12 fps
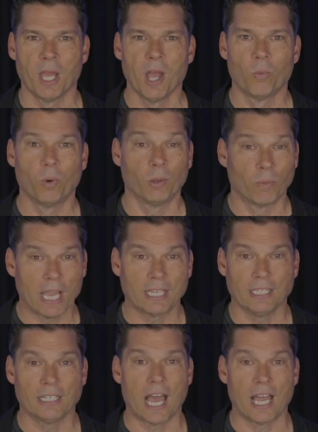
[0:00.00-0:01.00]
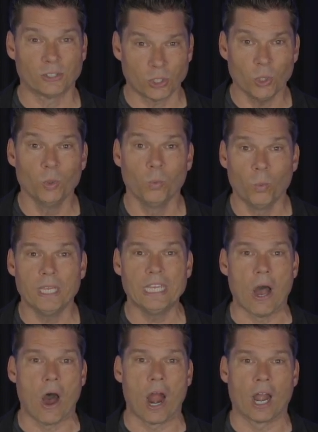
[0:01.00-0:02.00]
we recognize who we
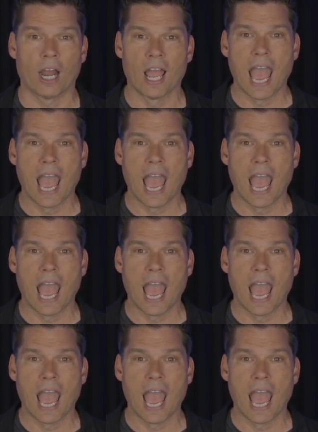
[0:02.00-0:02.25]
are